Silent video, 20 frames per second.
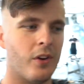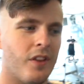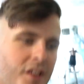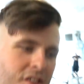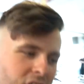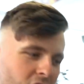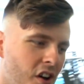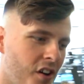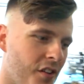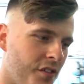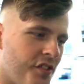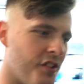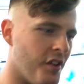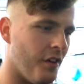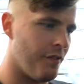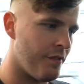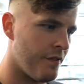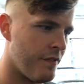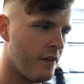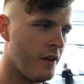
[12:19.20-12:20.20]
of this kind of
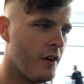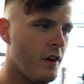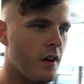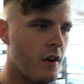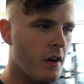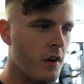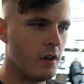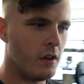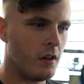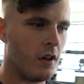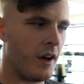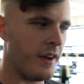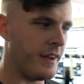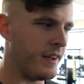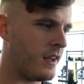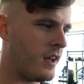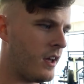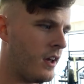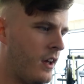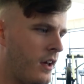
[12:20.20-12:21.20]
stuff, like
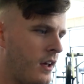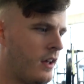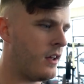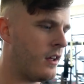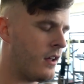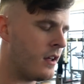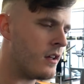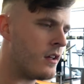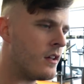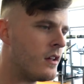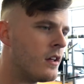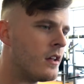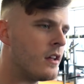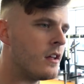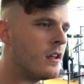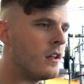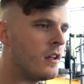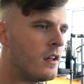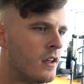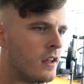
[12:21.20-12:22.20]

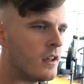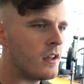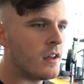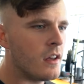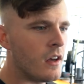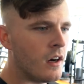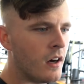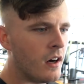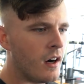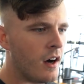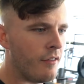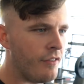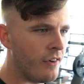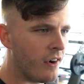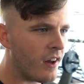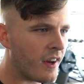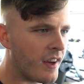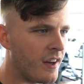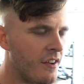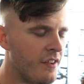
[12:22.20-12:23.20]
I feel
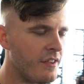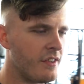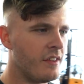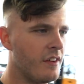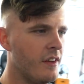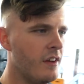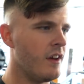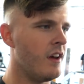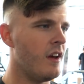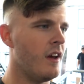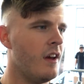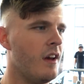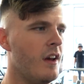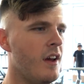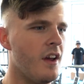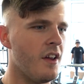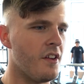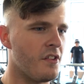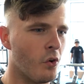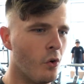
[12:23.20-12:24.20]
like it's
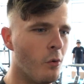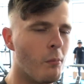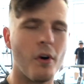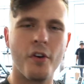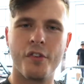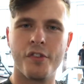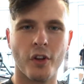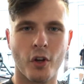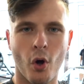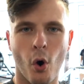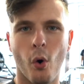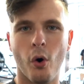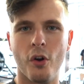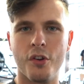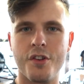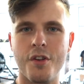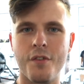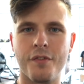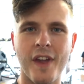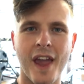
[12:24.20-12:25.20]
almost the
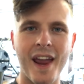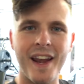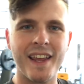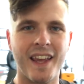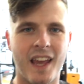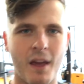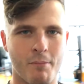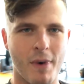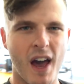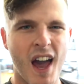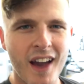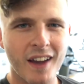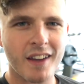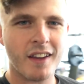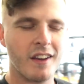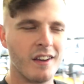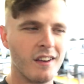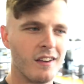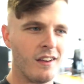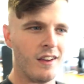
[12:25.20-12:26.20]
cause of gaining it back,
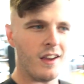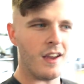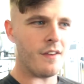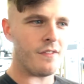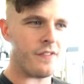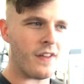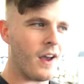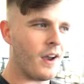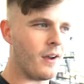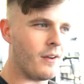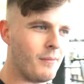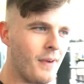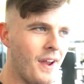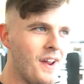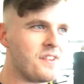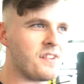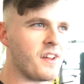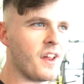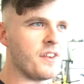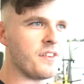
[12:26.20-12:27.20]
if that
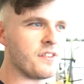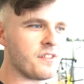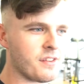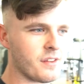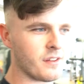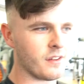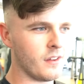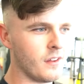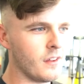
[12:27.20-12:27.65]
makes sense.